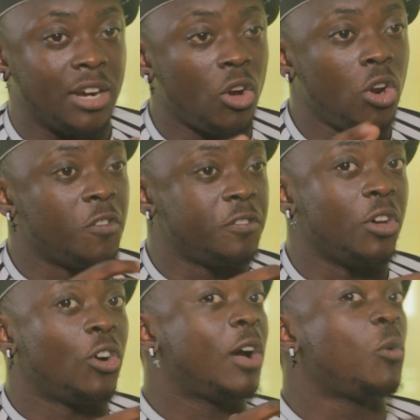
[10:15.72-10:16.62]
and all of
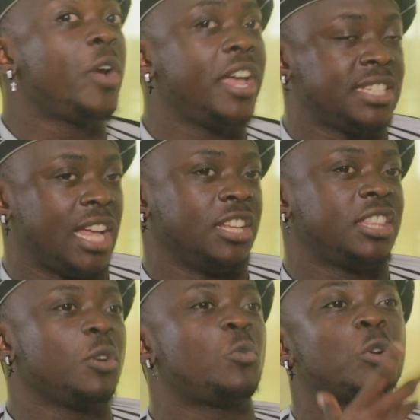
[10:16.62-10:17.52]
the other ways that they
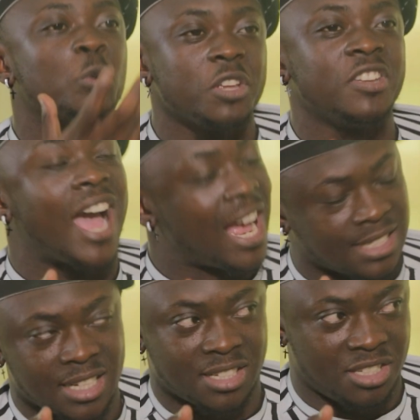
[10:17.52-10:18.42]
think we could even
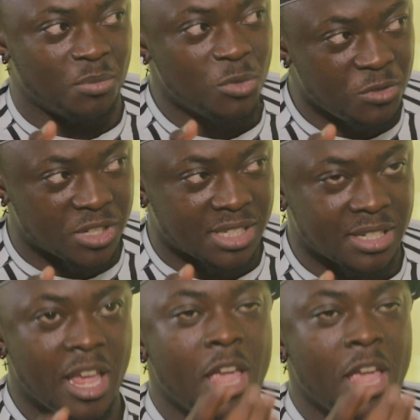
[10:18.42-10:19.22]
access the movies